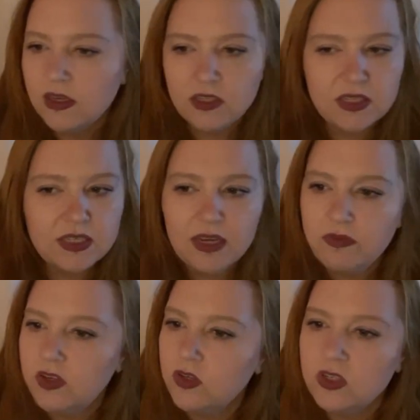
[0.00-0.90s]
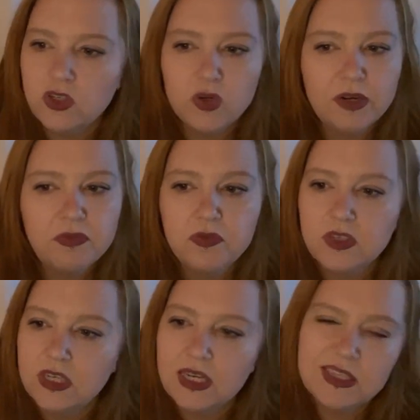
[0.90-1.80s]
just safe for you to
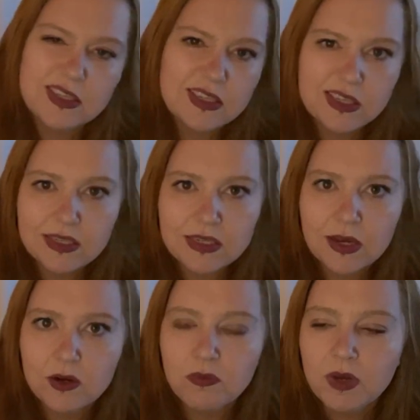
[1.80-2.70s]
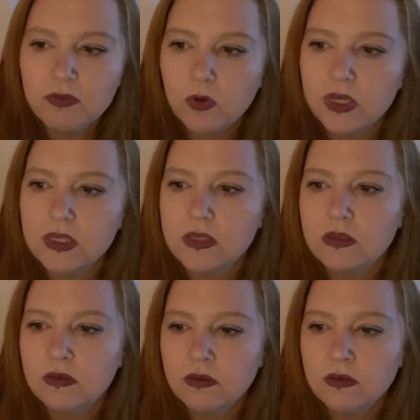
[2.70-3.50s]
drift and listen to the sound of my voice. You